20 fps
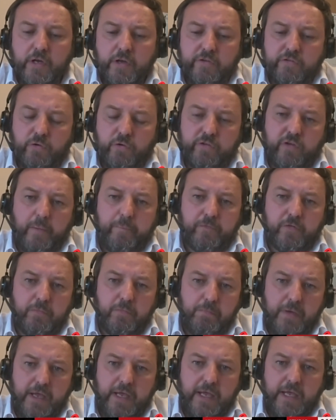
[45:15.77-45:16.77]
So it's up to
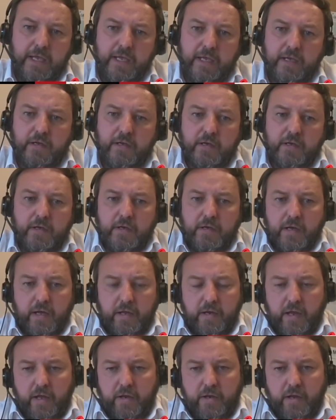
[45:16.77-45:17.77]
me
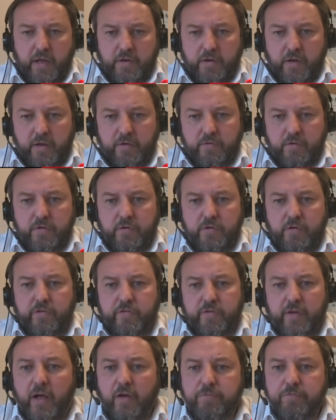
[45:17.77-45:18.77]
and
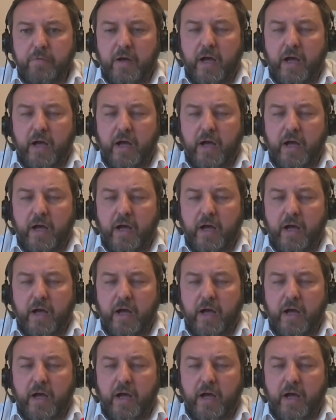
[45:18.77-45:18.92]
yourself,